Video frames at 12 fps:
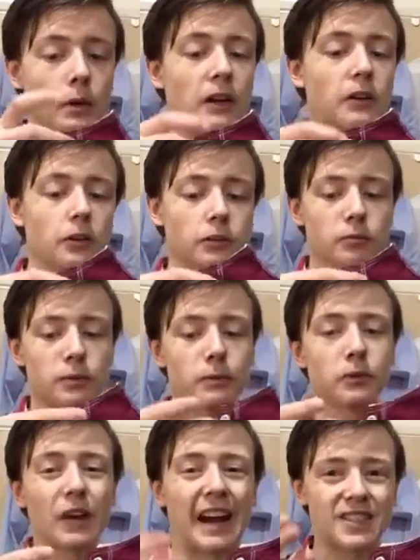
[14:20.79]
I know some people
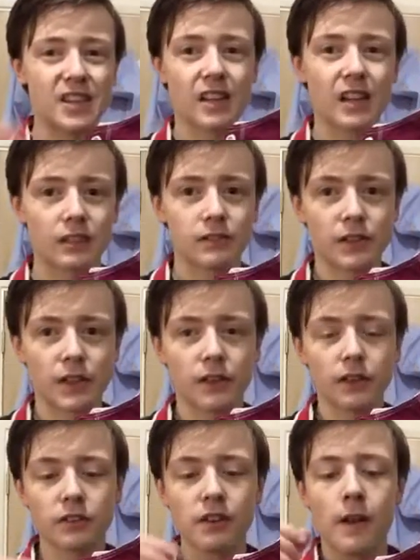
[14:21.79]
don't actually clarify
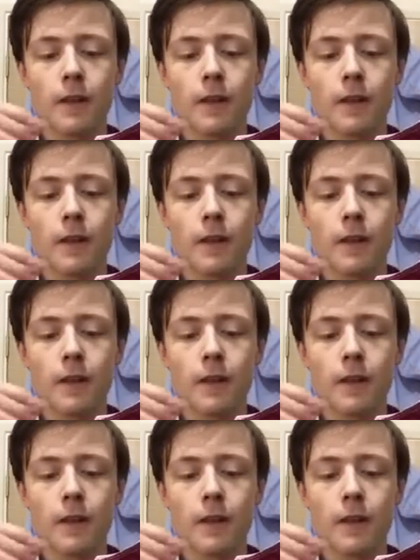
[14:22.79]
this,